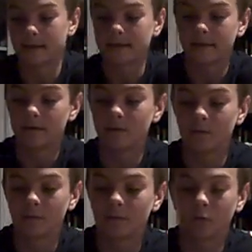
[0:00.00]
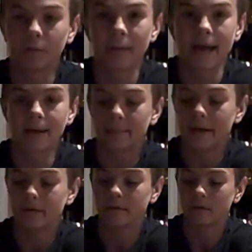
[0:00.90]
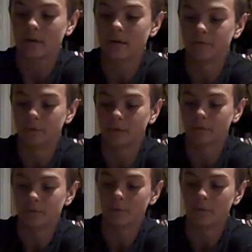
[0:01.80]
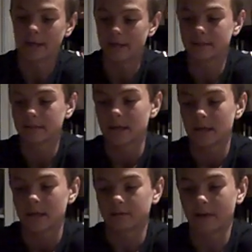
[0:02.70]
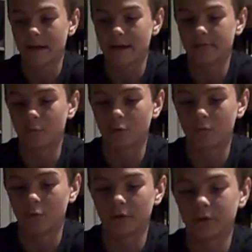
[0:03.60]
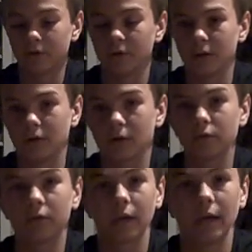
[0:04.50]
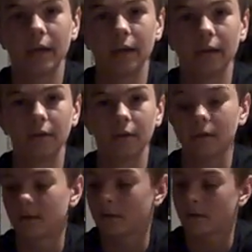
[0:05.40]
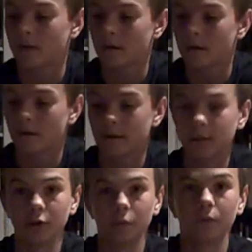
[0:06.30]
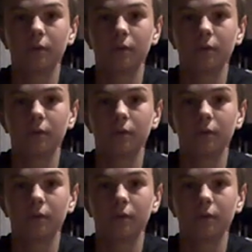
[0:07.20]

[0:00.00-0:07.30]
Continue to look back about every 3-4 days, because I'll have more and more of these videos, and thank you.